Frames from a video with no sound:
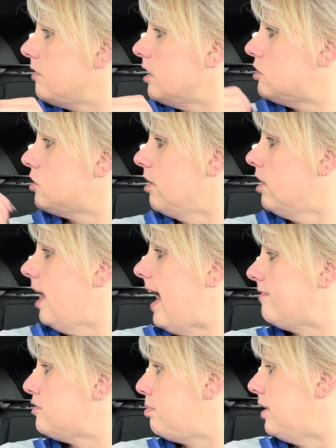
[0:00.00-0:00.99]
So you'll
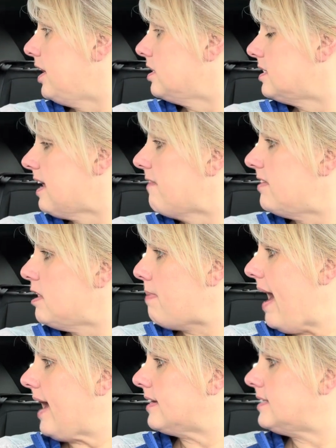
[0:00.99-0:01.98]
have to put your stuff in the
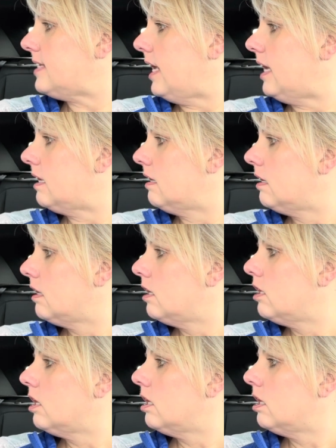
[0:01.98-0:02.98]
back seat.
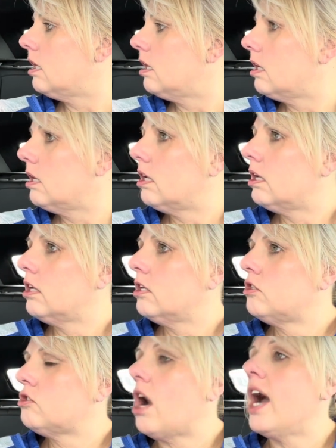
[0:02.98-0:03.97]
Okay, let me see.
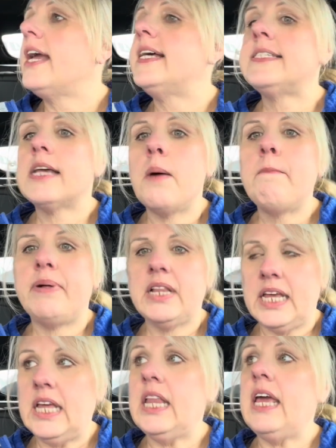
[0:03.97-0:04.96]
Trunk is
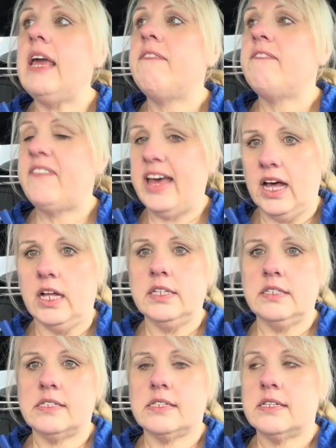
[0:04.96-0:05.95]
completely
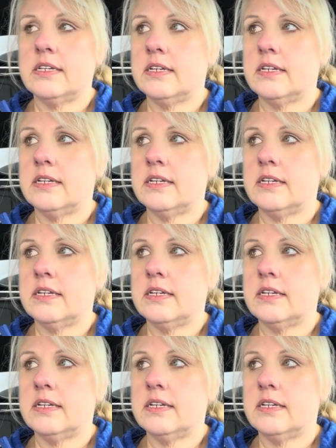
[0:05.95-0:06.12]
filled.